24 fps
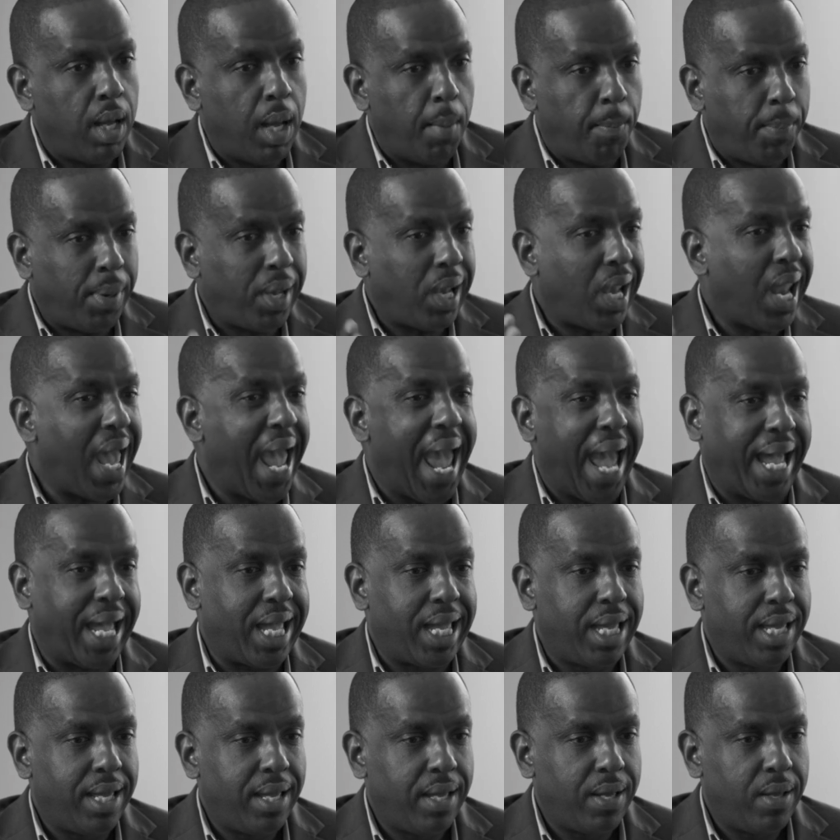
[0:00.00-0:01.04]
a
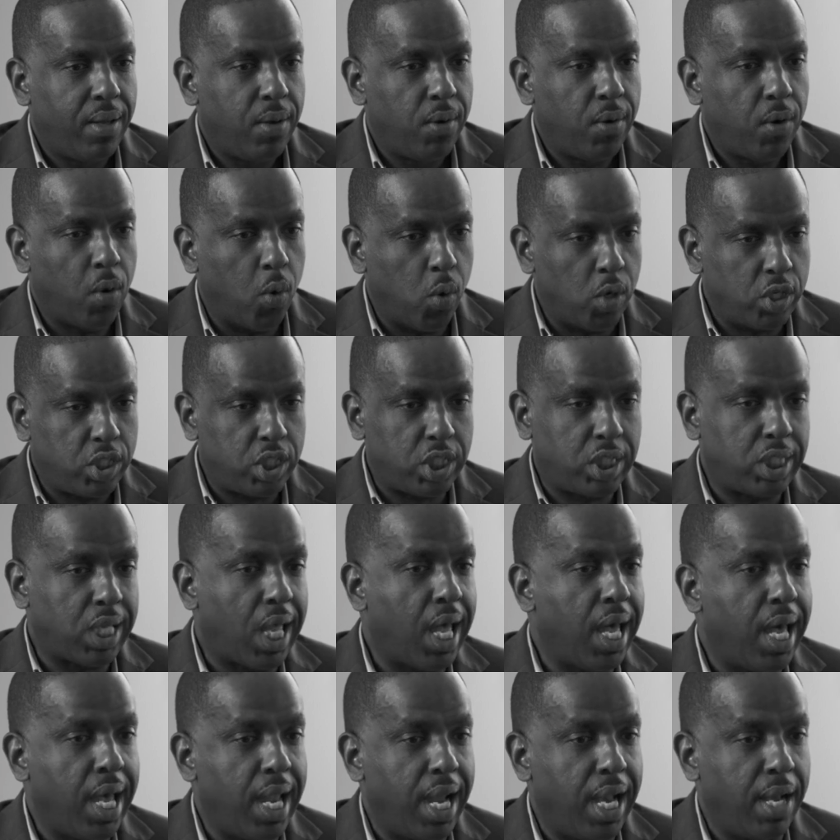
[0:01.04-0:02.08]
plaque or a
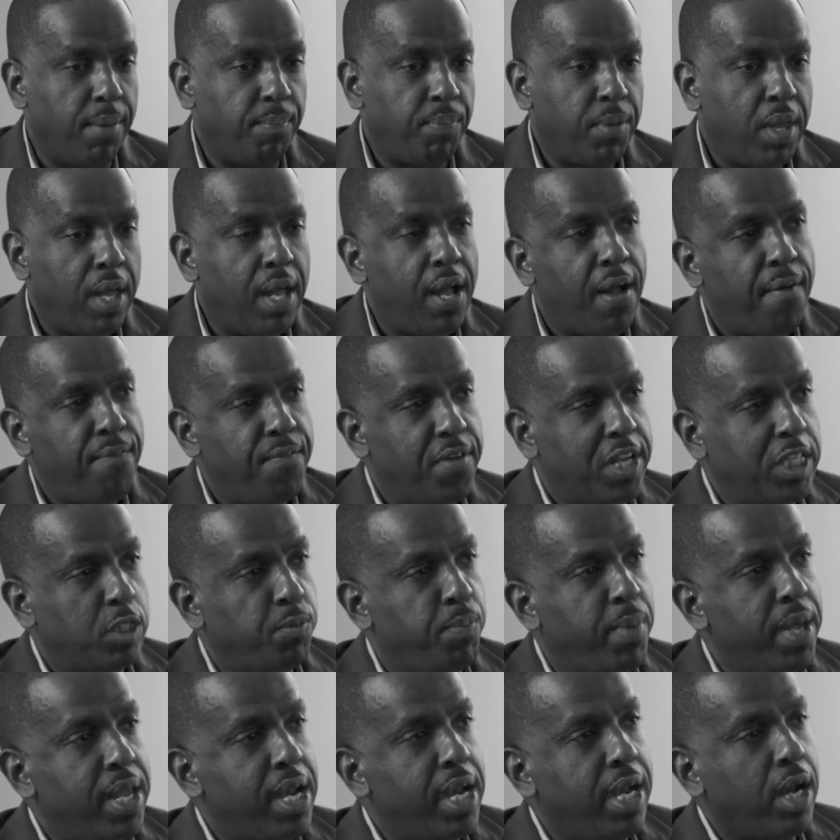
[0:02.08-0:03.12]
sign that
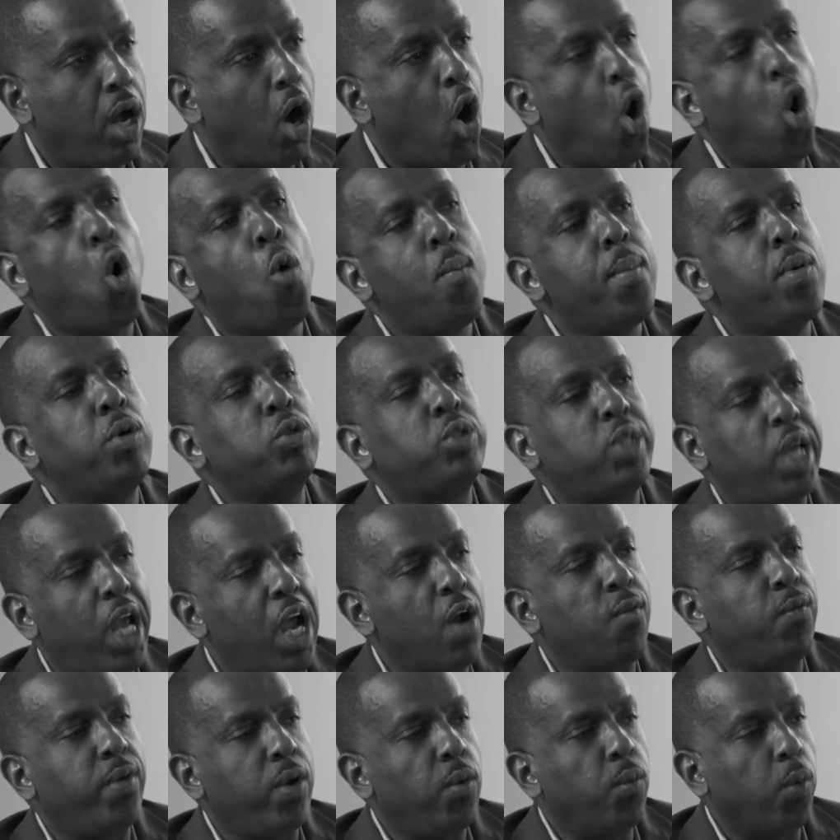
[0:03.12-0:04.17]
has been in almost
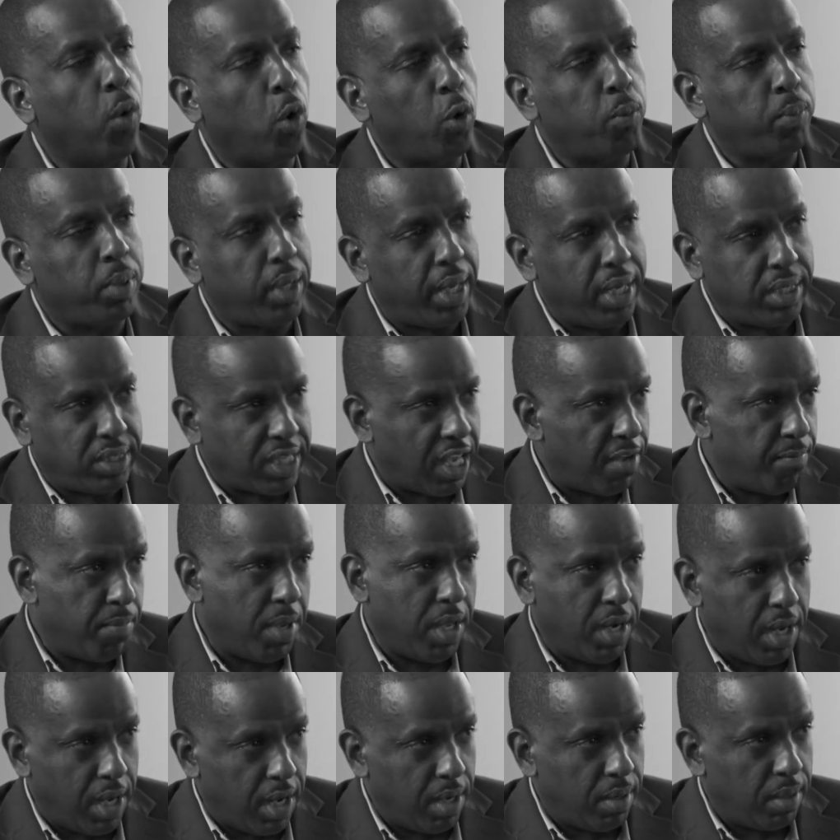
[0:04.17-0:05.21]
every workplace I've
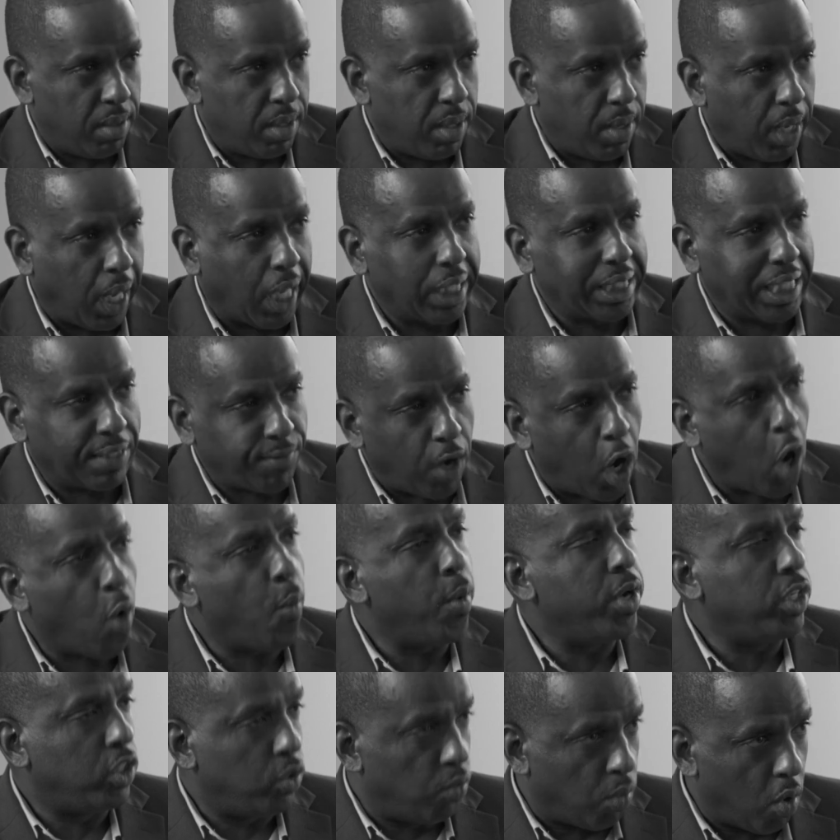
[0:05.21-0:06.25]
been in, because I've
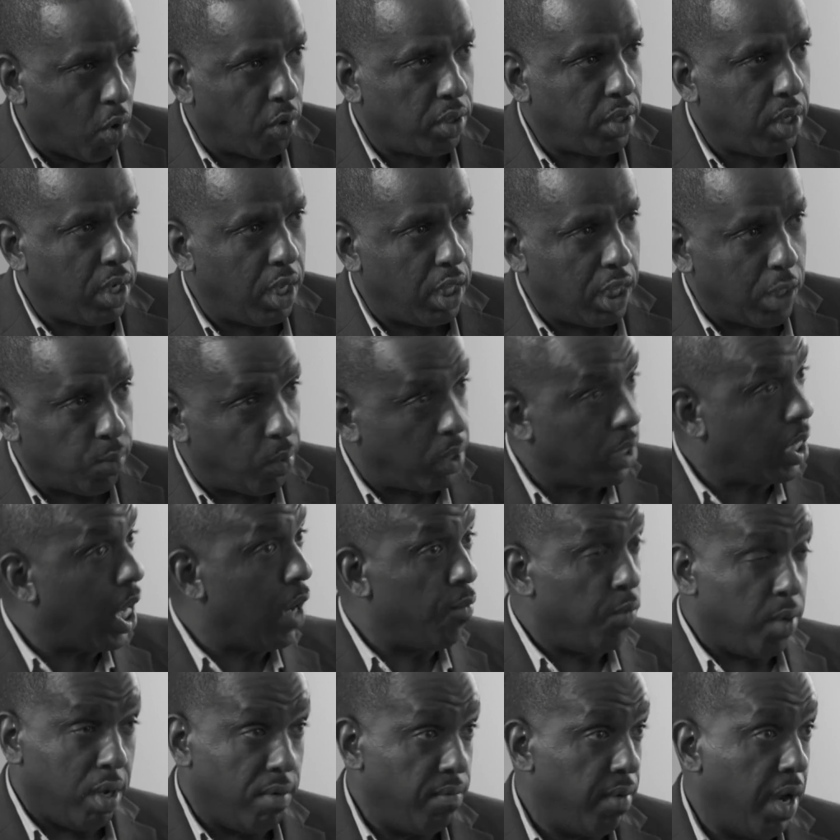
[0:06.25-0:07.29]
always worked in the
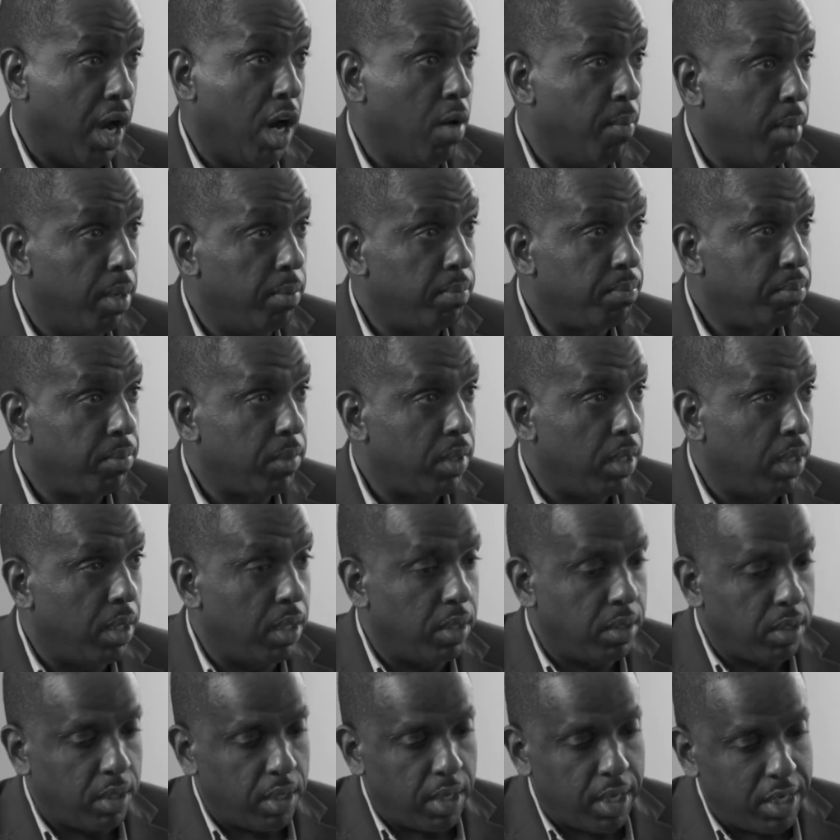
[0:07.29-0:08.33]
recovery environment,
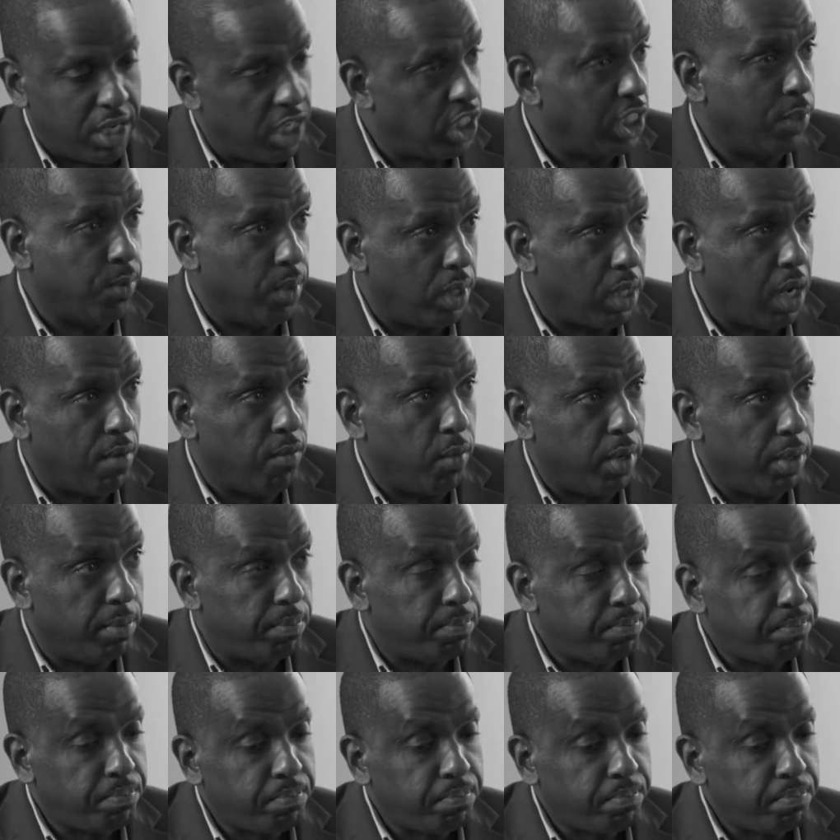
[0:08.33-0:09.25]
addiction recovery.